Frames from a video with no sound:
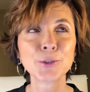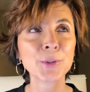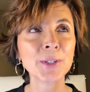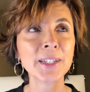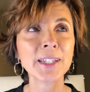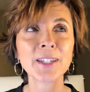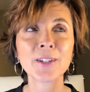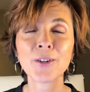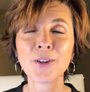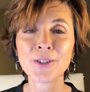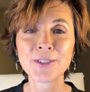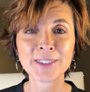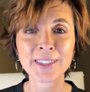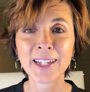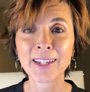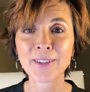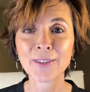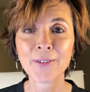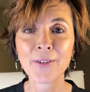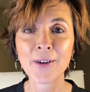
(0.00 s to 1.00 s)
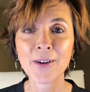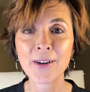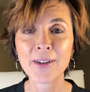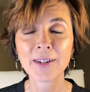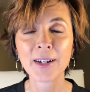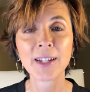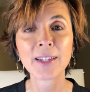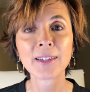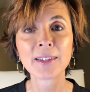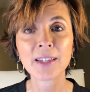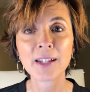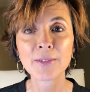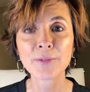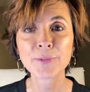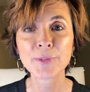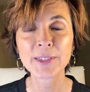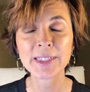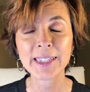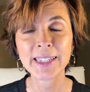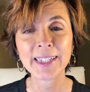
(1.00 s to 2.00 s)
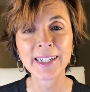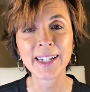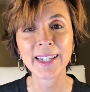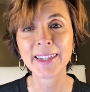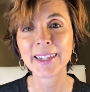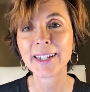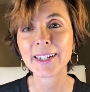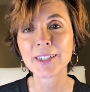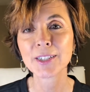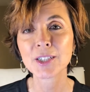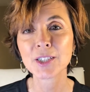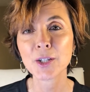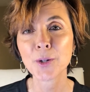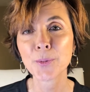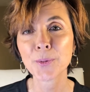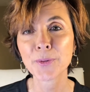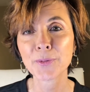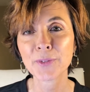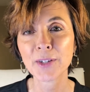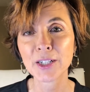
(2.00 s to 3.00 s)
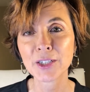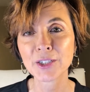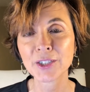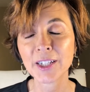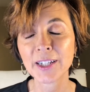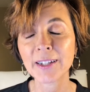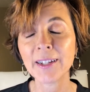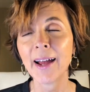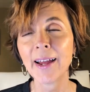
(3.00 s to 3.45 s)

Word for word: drink it all day long. I love tea, I think it's so refreshing.